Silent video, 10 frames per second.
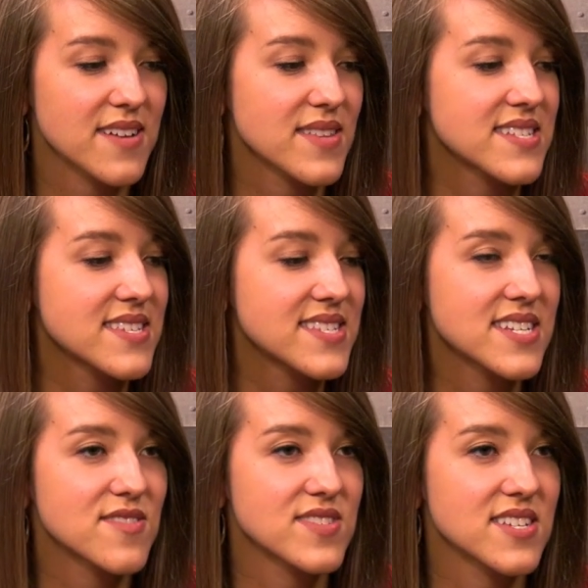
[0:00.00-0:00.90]
like
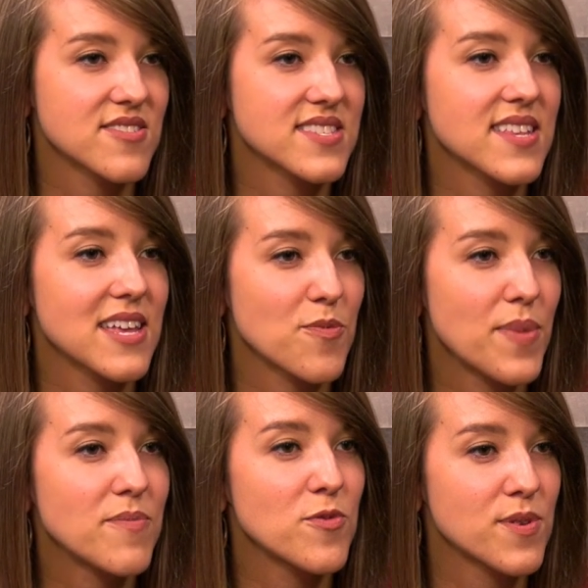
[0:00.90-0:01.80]
distinctive skills that like
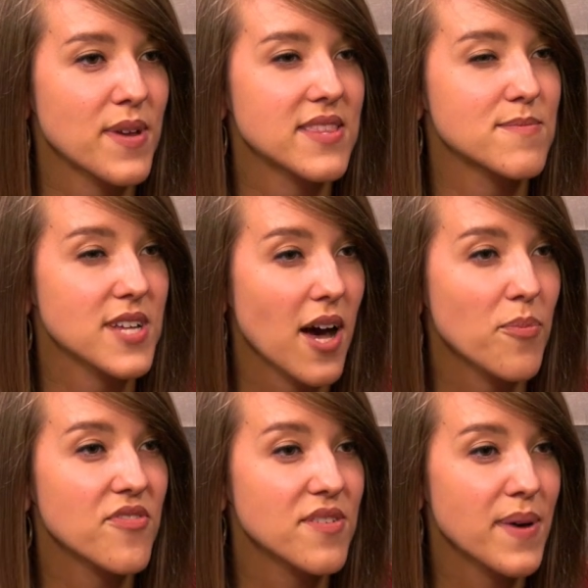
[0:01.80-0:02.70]
maybe would make them
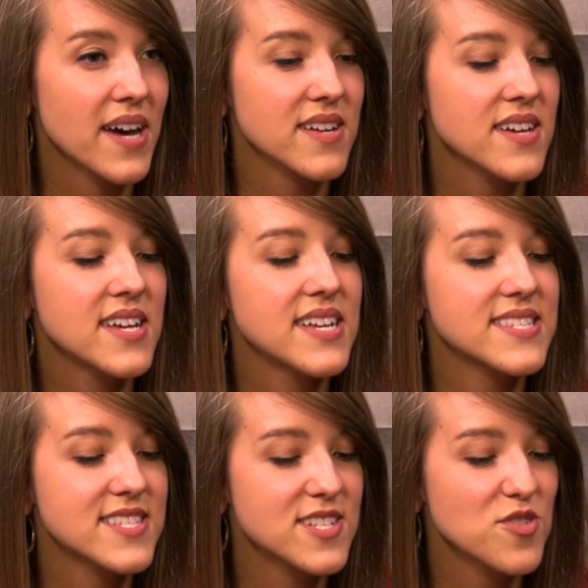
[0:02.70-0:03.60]
top of the pack,
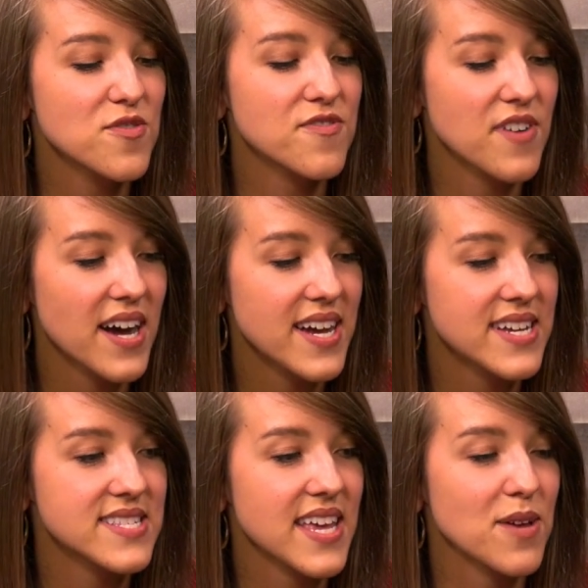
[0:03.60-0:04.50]
still
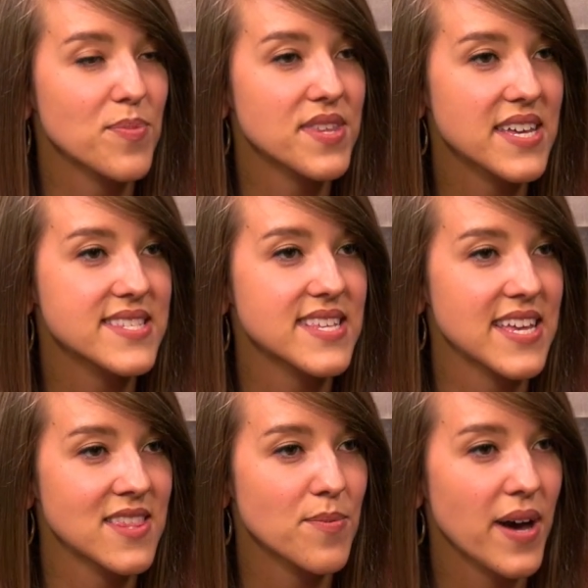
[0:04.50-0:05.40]
find a place
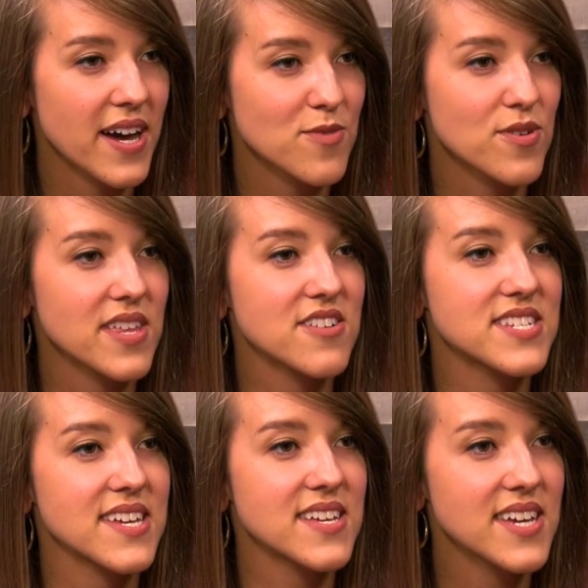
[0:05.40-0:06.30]
in the pack where they are
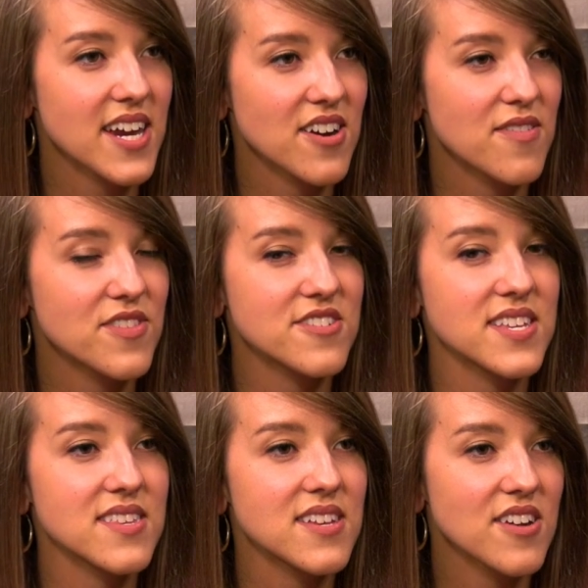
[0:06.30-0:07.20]
taken care of. There's a
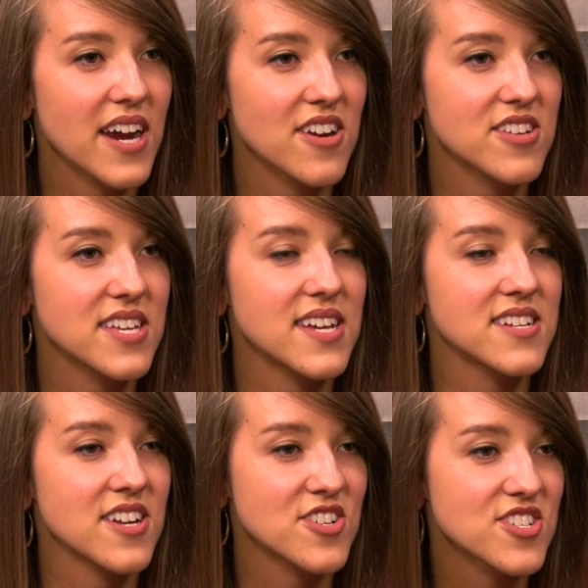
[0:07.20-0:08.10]
clear hierarchy and
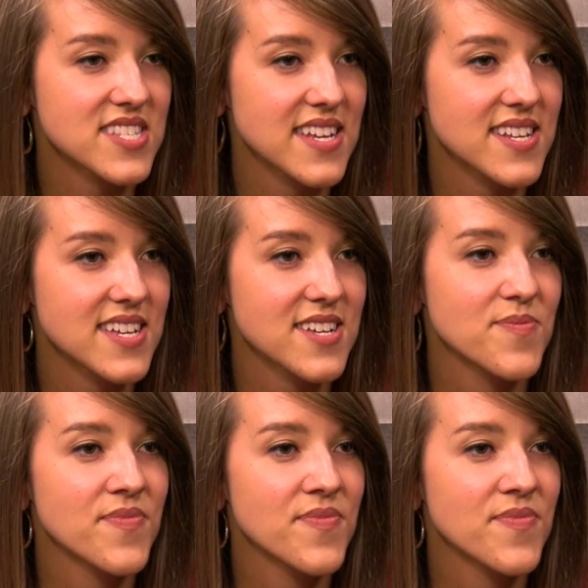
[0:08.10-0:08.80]
an understanding.